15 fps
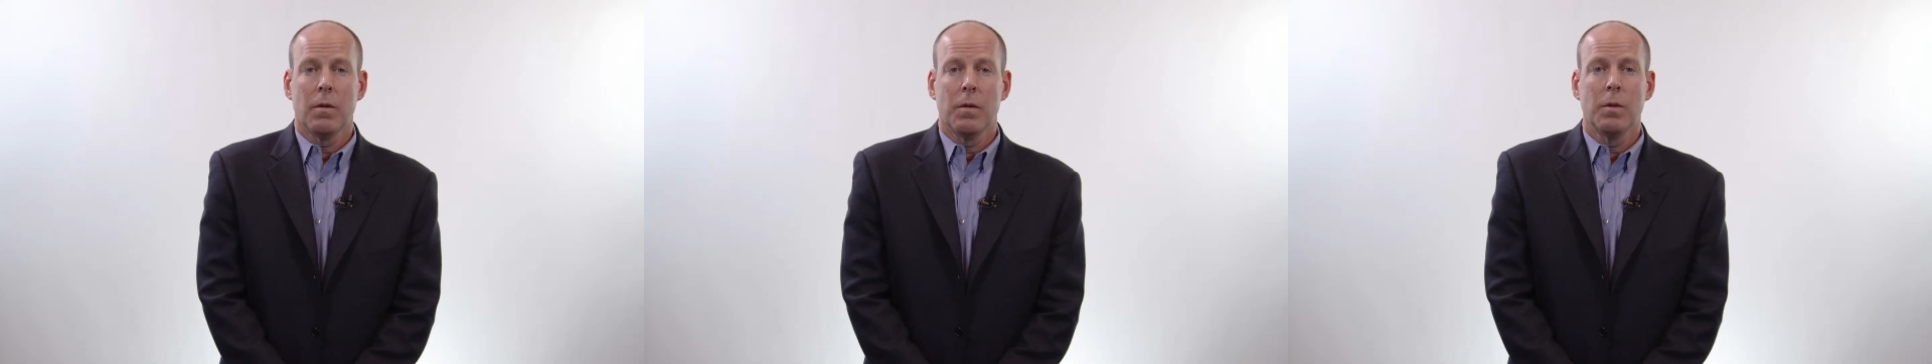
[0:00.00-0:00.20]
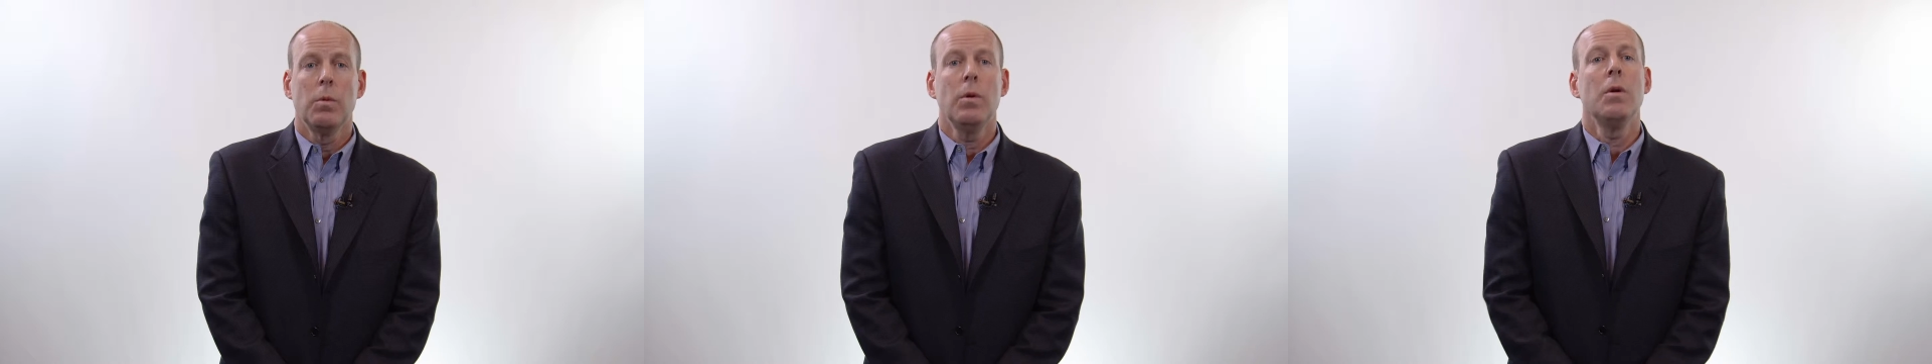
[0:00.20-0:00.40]

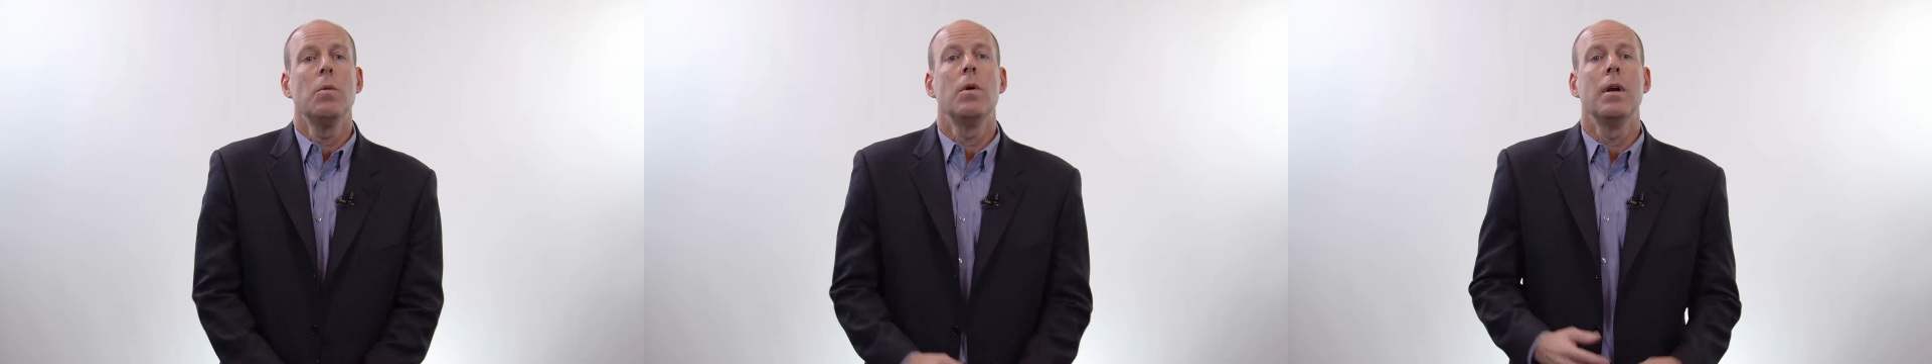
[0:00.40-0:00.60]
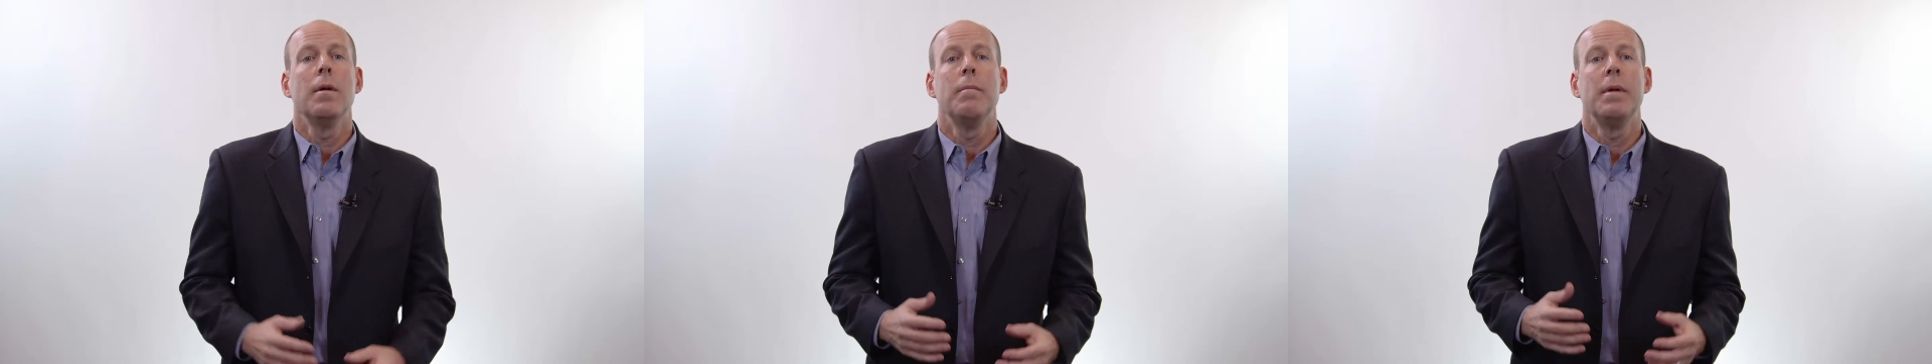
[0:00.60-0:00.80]
we really
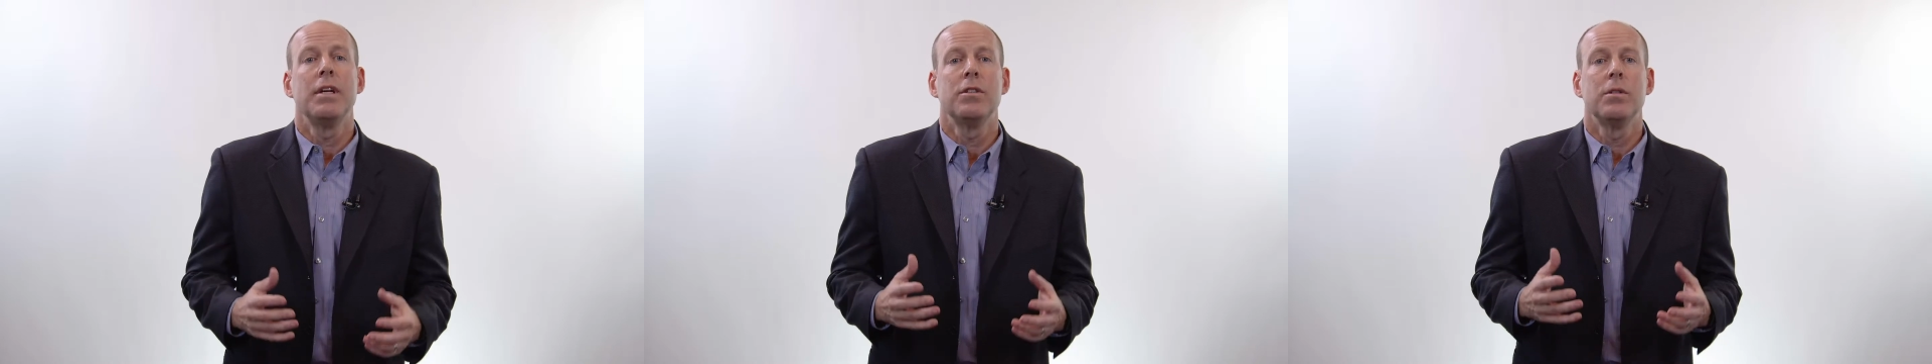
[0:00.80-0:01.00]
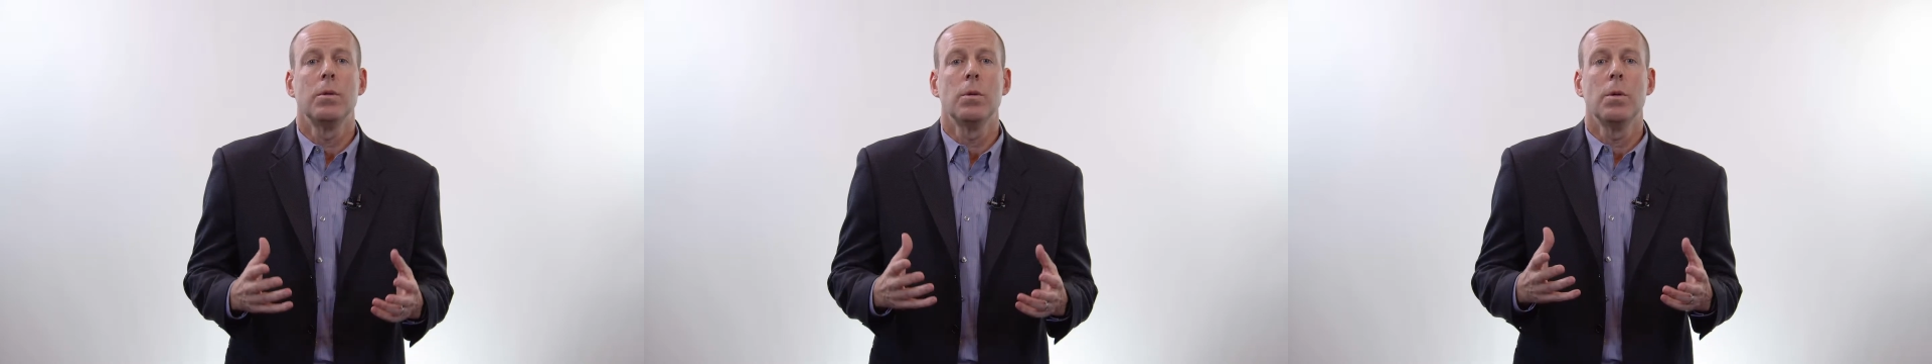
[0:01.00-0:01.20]
want to make
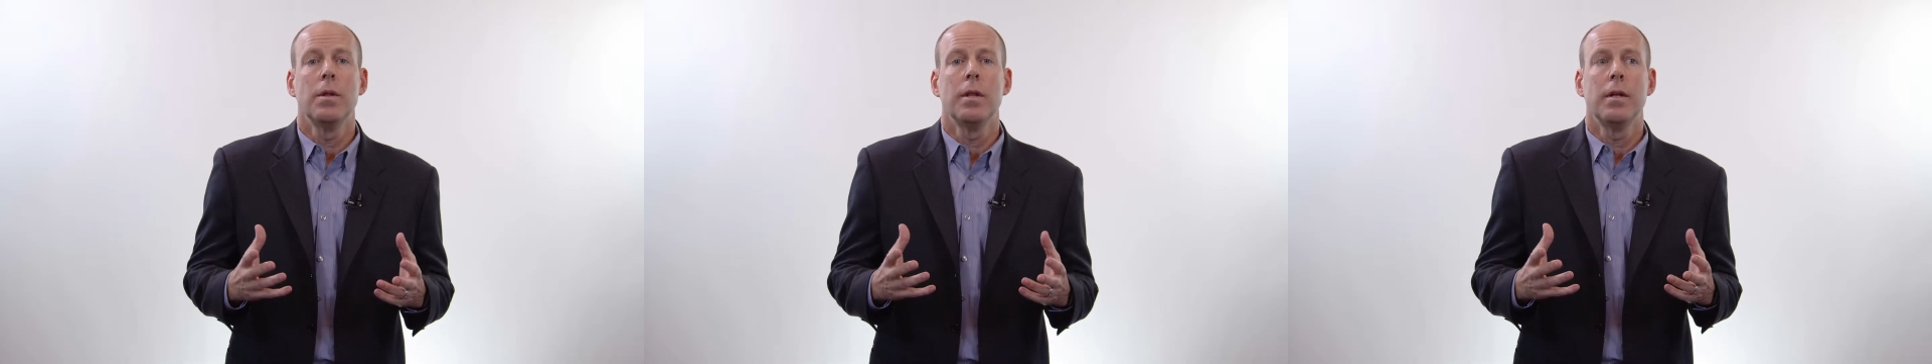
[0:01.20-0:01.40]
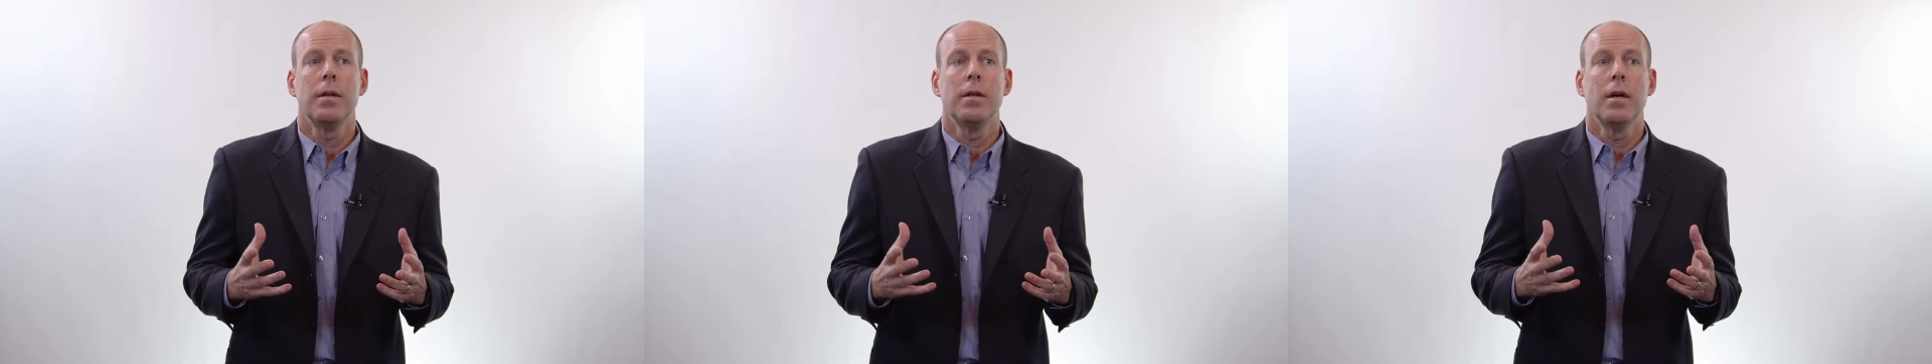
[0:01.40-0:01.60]
sure
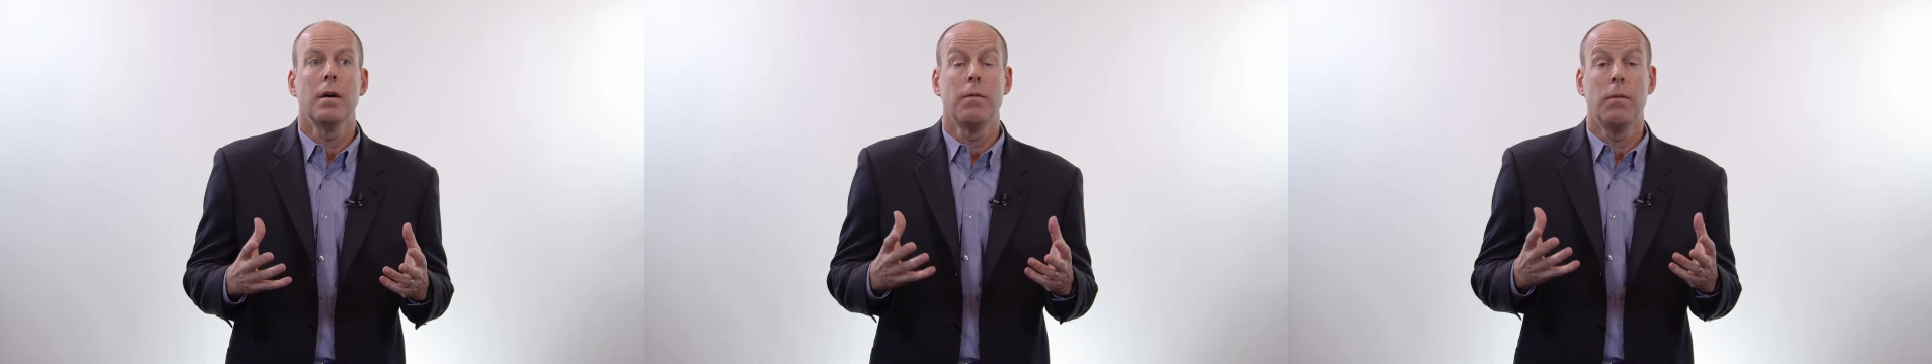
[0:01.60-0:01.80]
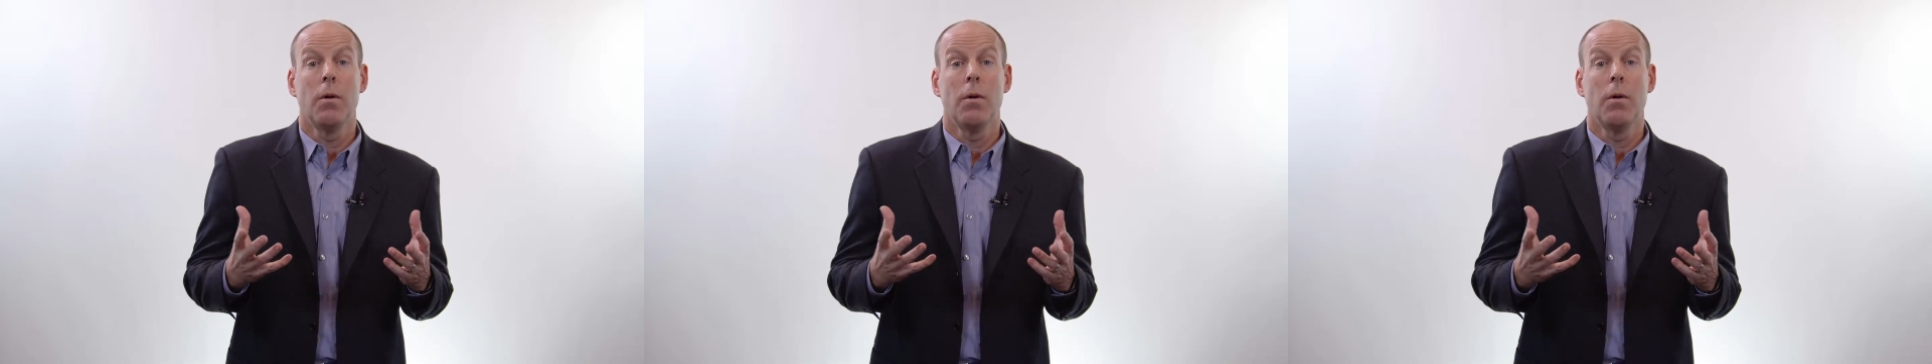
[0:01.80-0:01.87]
that